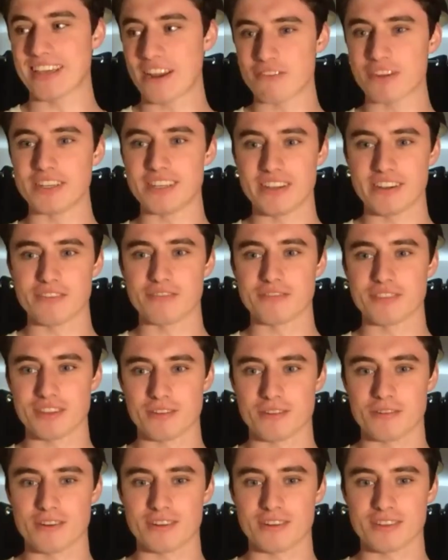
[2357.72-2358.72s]
every year of the
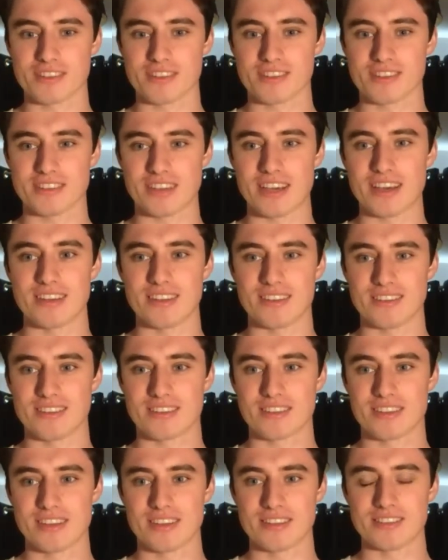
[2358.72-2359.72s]
course, and
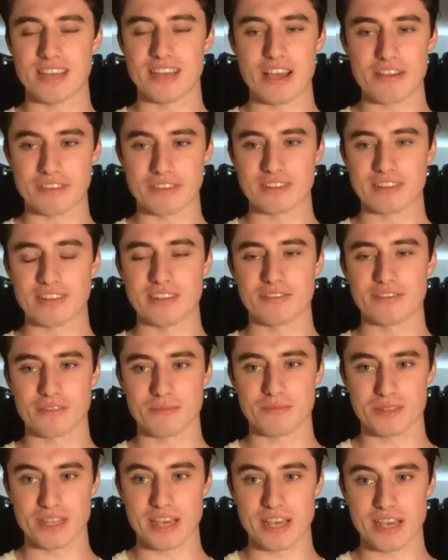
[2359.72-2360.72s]
definitely
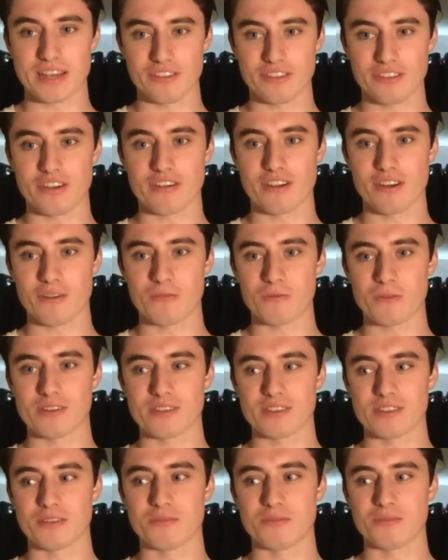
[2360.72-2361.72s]
from second year
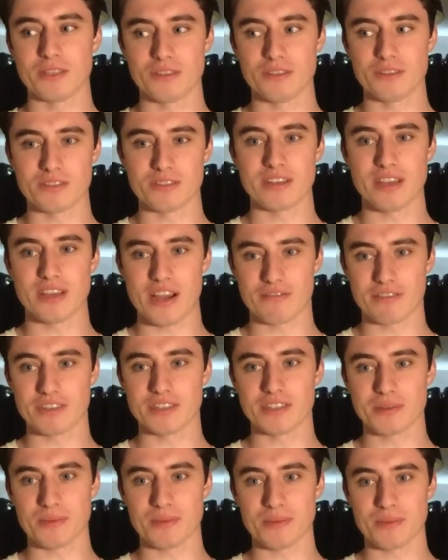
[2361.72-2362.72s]
onwards, you'll be using it
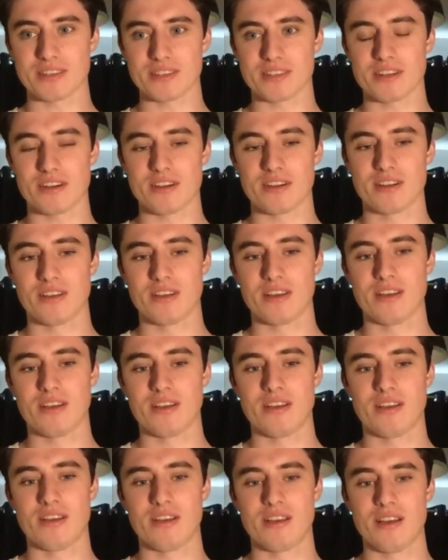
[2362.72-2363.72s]
every semester.
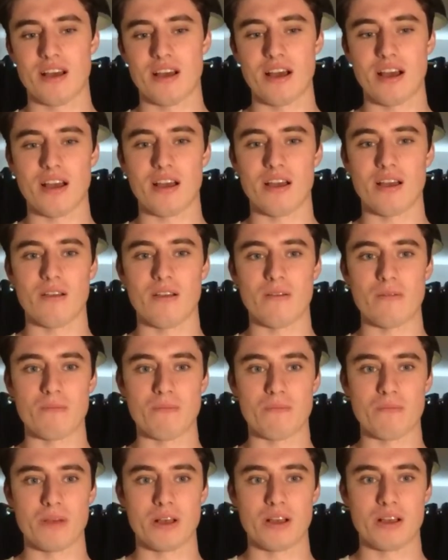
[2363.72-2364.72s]

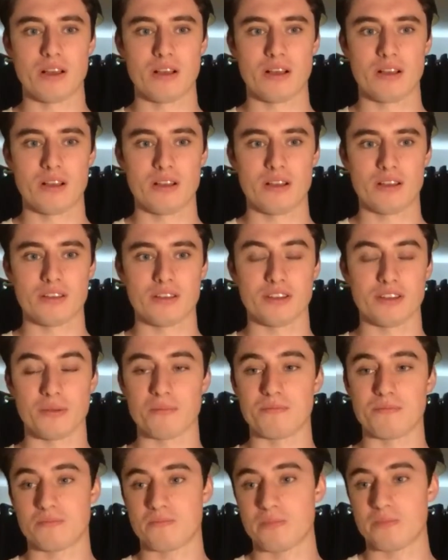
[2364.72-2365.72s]
Um,
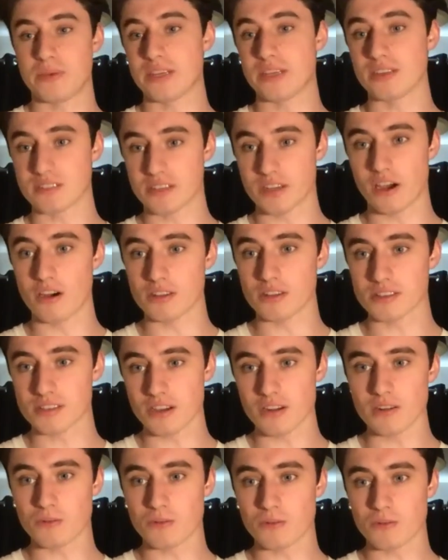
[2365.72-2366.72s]
you're being taught
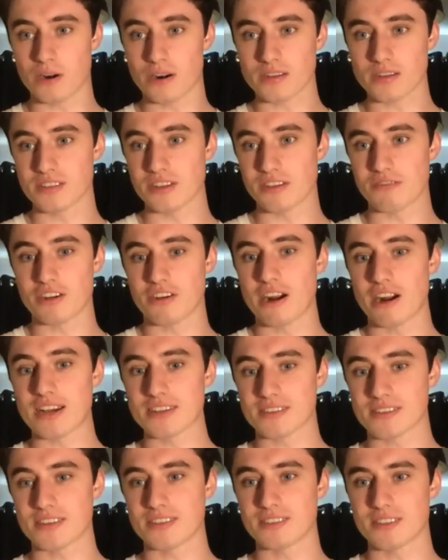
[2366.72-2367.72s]
SolidWorks if you're
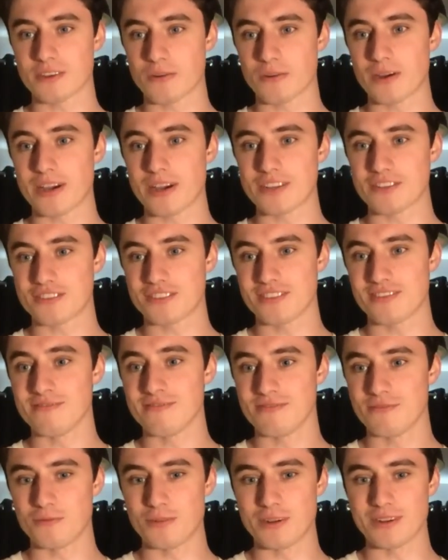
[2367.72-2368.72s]
asking the question
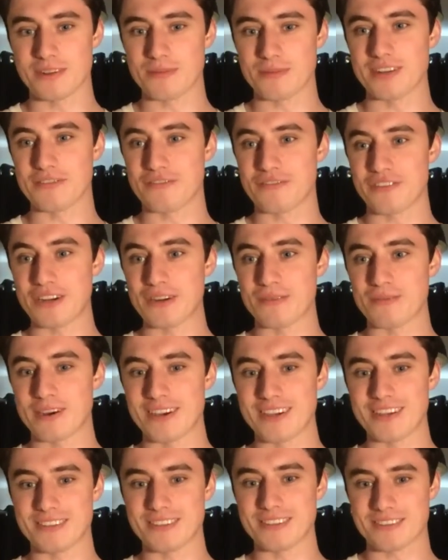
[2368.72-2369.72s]
with a bit of fear
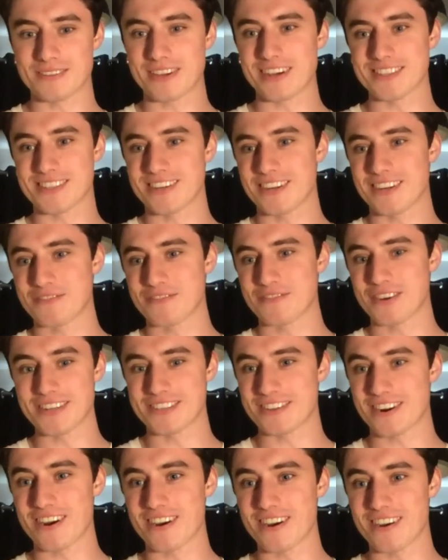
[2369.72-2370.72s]
behind it because you're not very
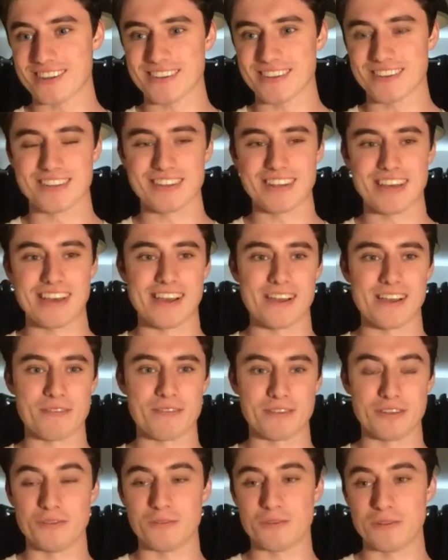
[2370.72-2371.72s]
strong at it. Uh,
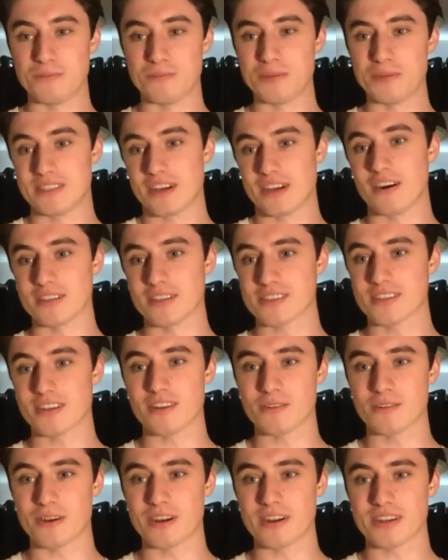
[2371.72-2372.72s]
you will be taught
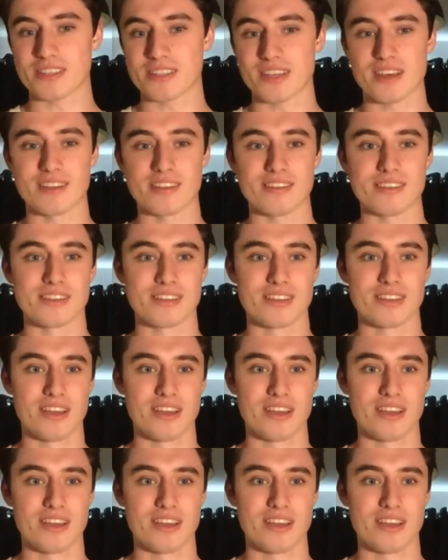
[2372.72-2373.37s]
SolidWorks, and